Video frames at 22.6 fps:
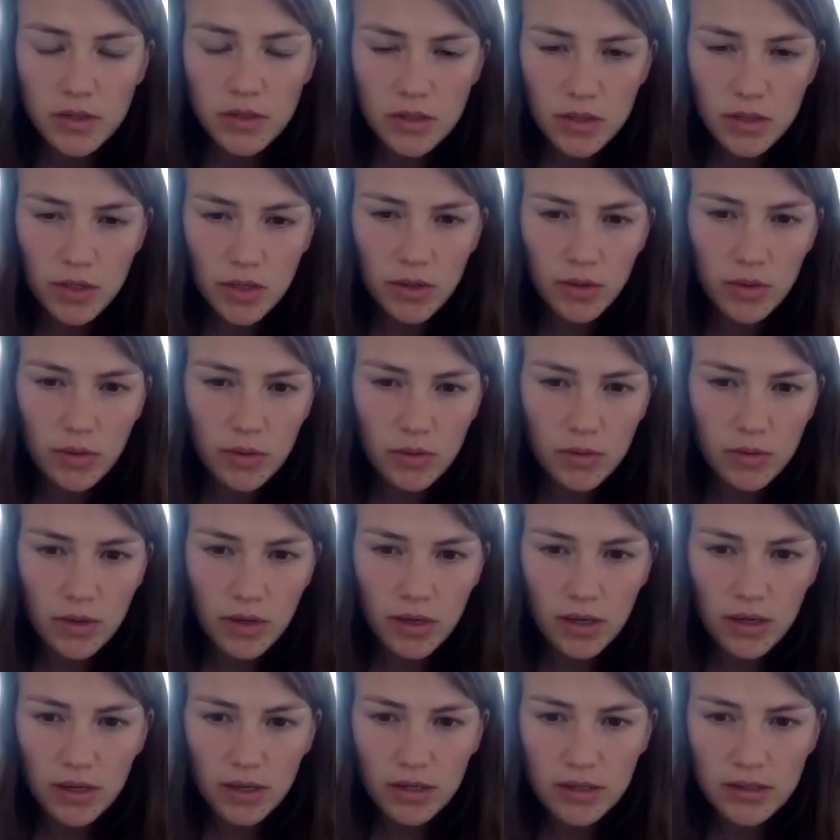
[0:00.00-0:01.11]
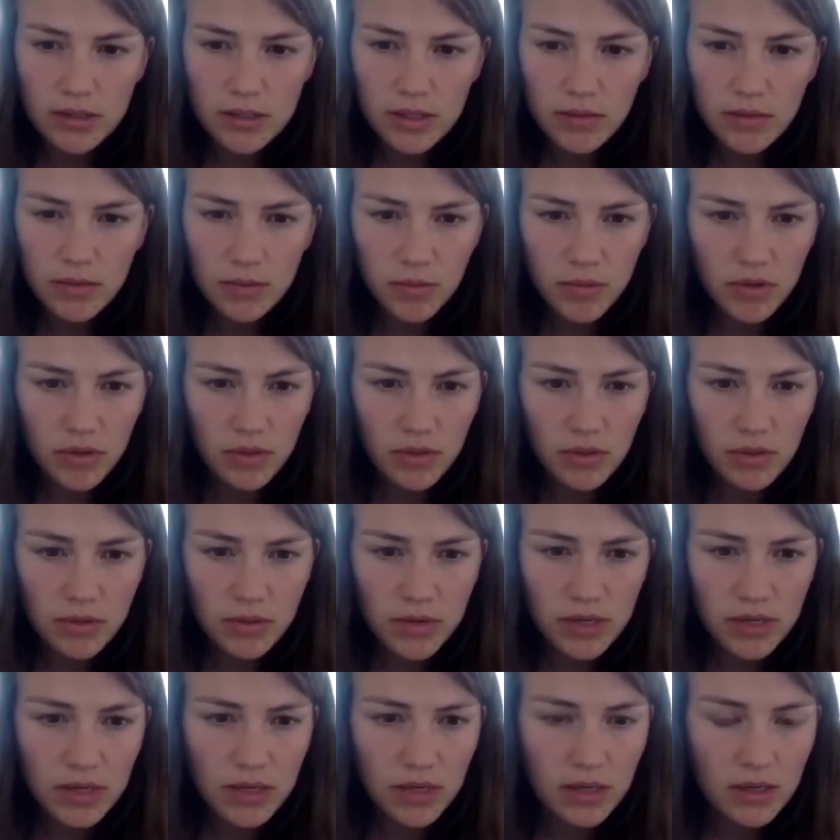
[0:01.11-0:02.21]
So in
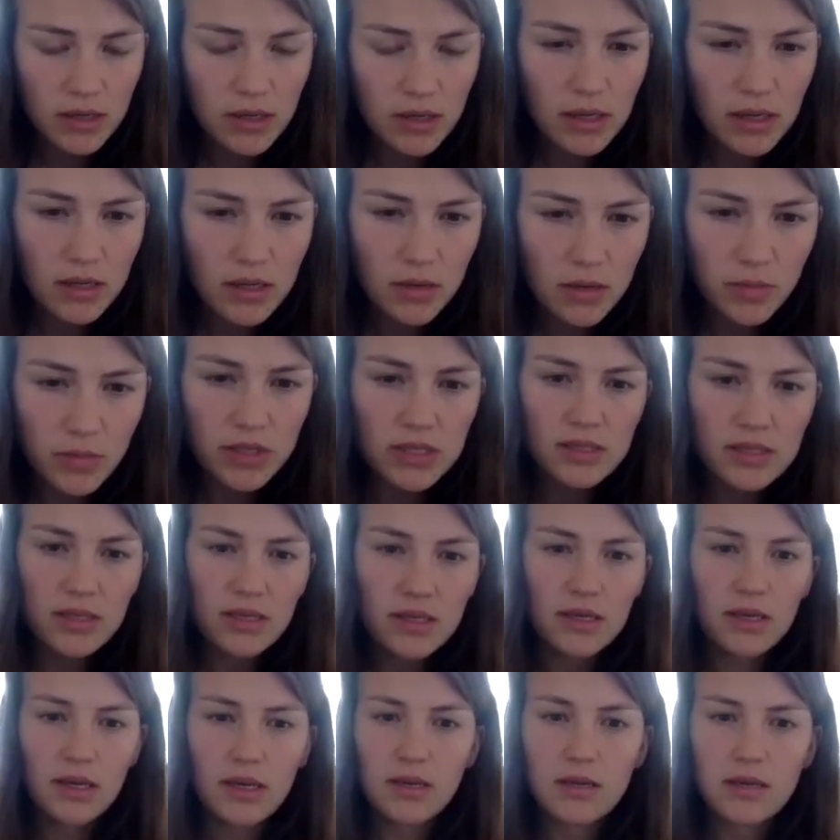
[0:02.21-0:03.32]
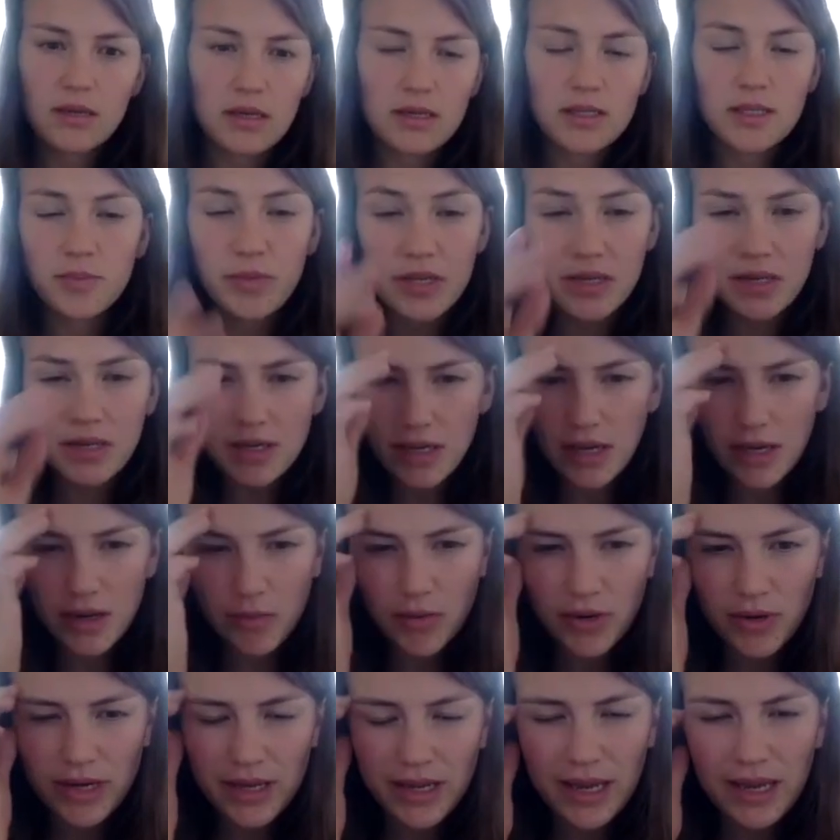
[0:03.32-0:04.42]
7.3, can you please explain again
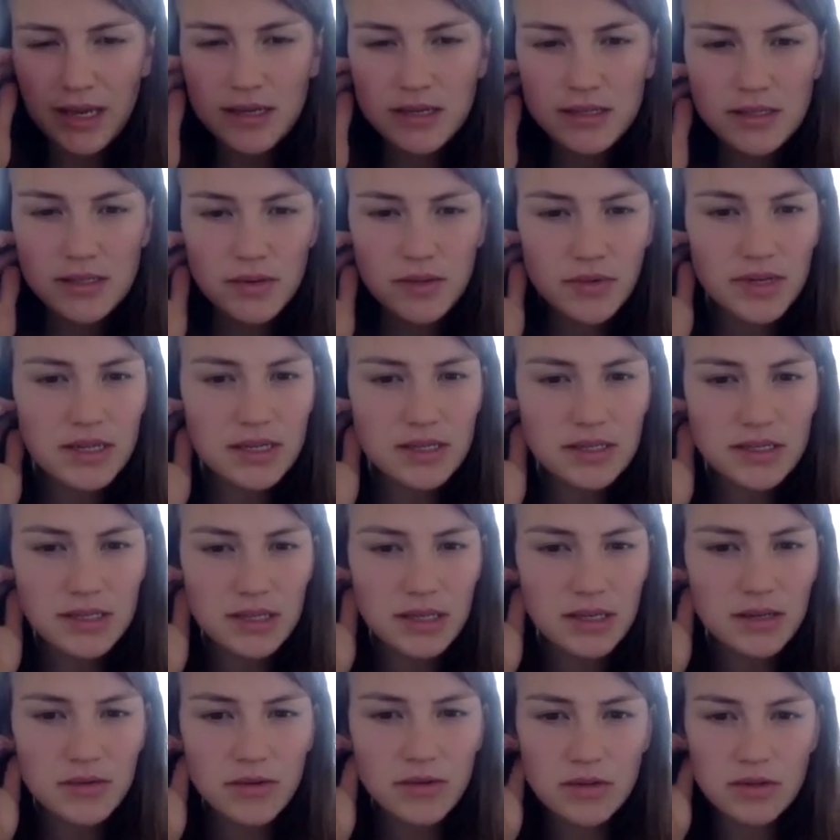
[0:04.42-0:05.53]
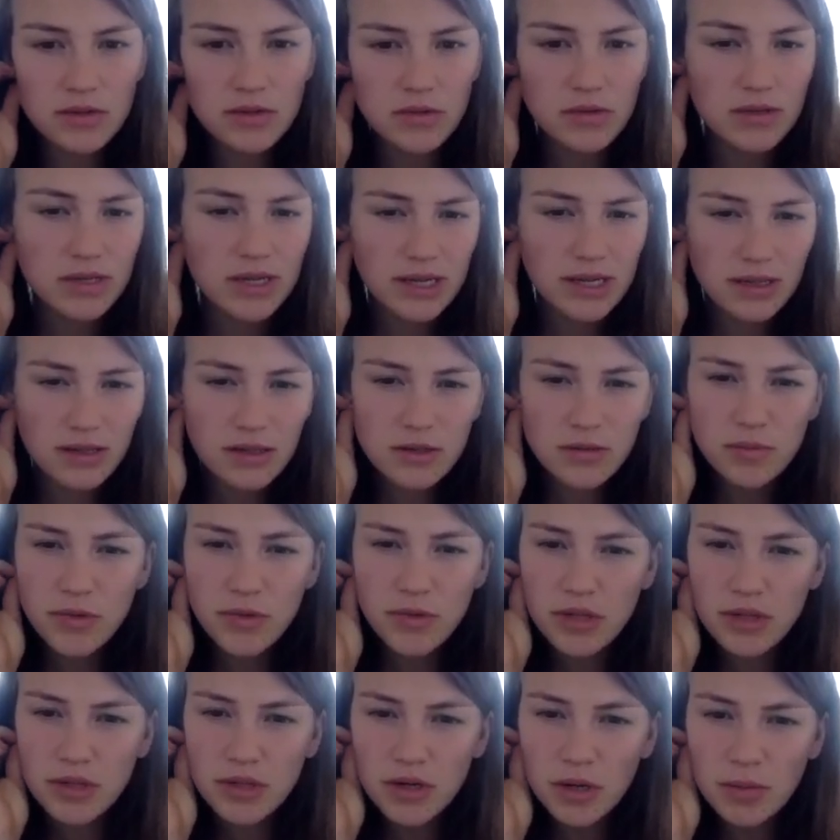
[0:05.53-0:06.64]
why x3 is equal to the Taylor
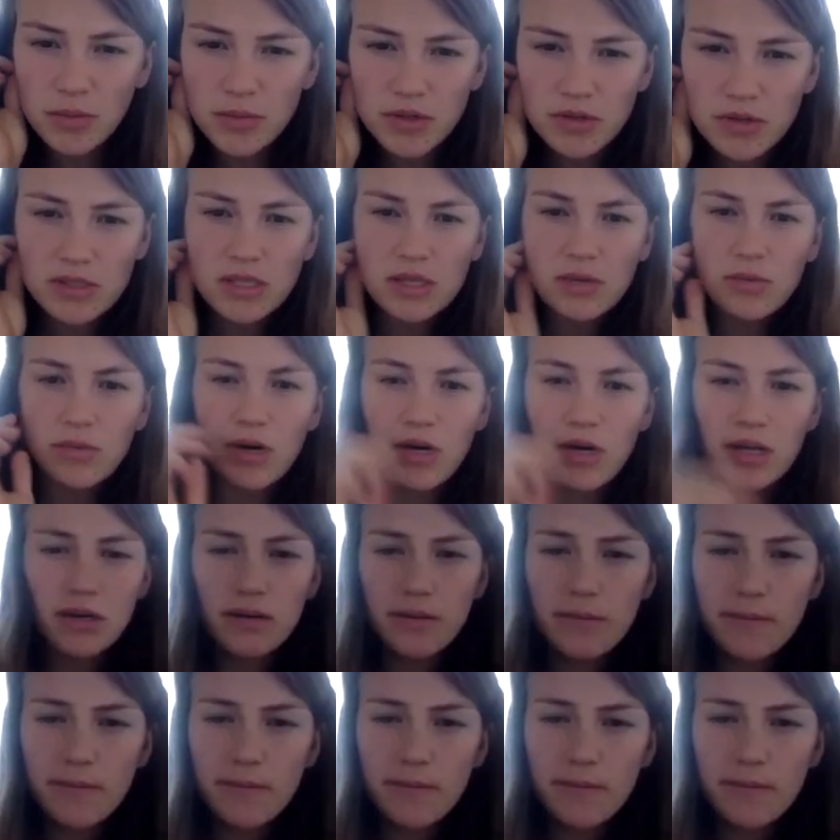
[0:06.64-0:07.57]
polynomial T1?